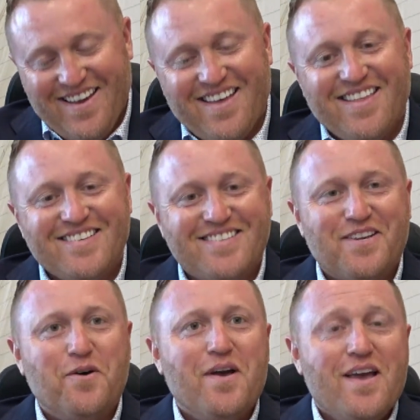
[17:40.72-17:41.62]
There.
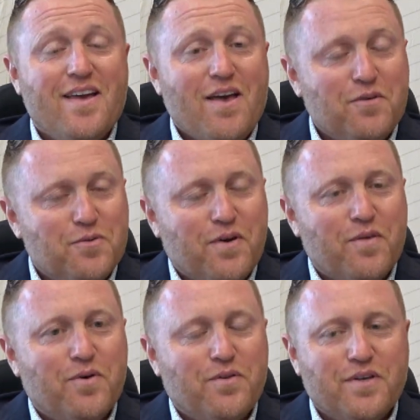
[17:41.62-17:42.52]
So that was one of
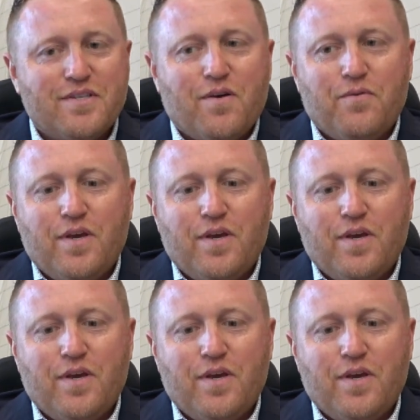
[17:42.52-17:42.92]
the buildings that